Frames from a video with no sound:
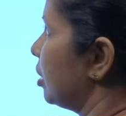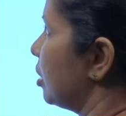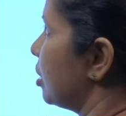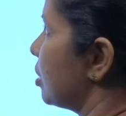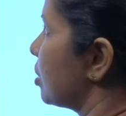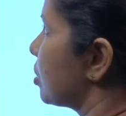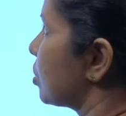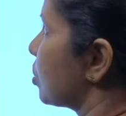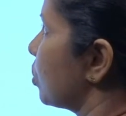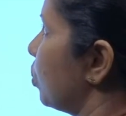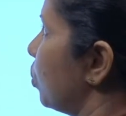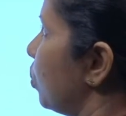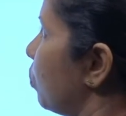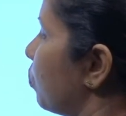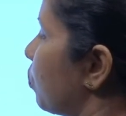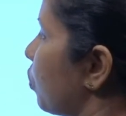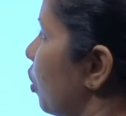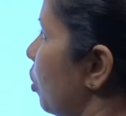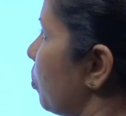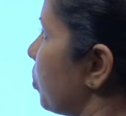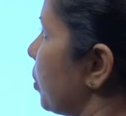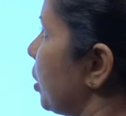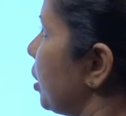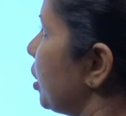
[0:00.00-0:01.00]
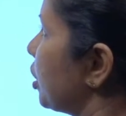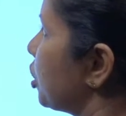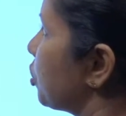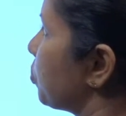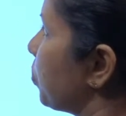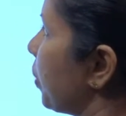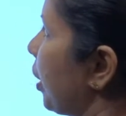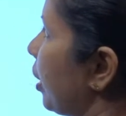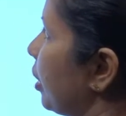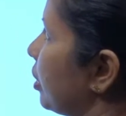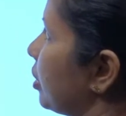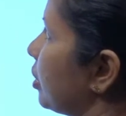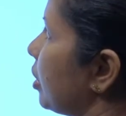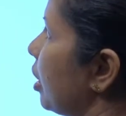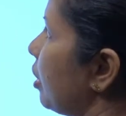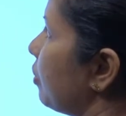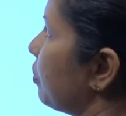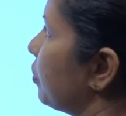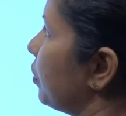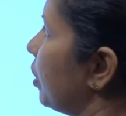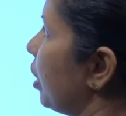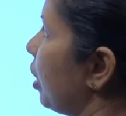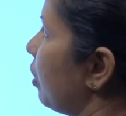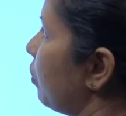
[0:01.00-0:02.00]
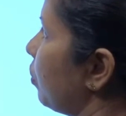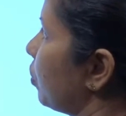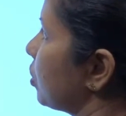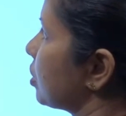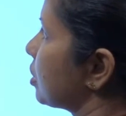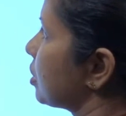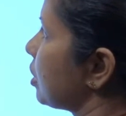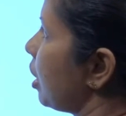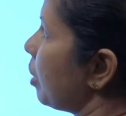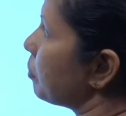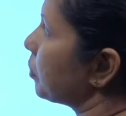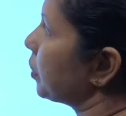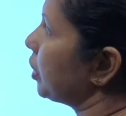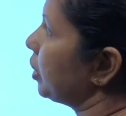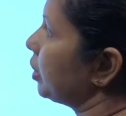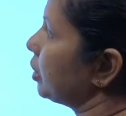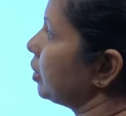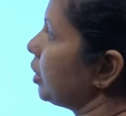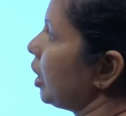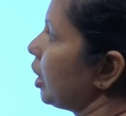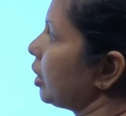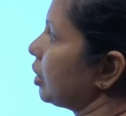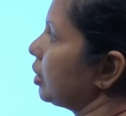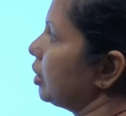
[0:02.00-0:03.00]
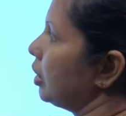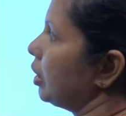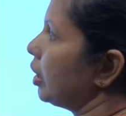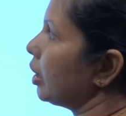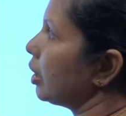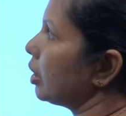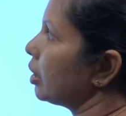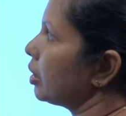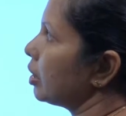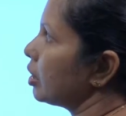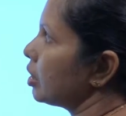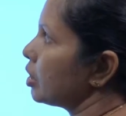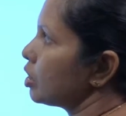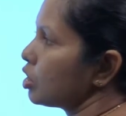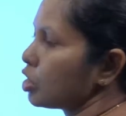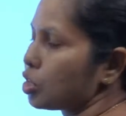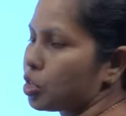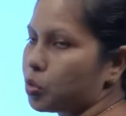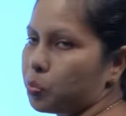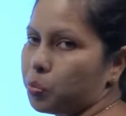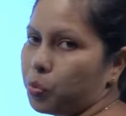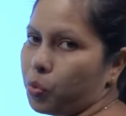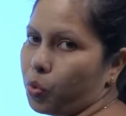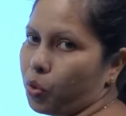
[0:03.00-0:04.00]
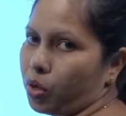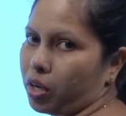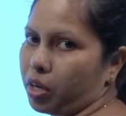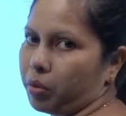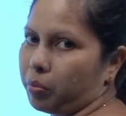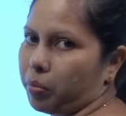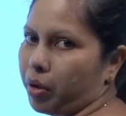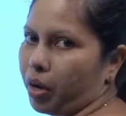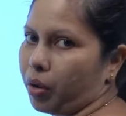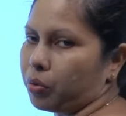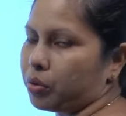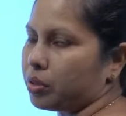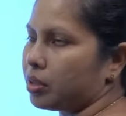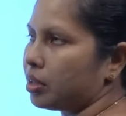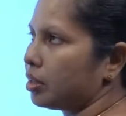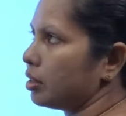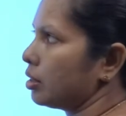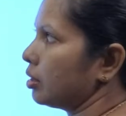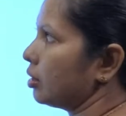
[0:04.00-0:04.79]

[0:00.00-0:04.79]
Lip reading: So, from each paragraph there was something that they spoke about.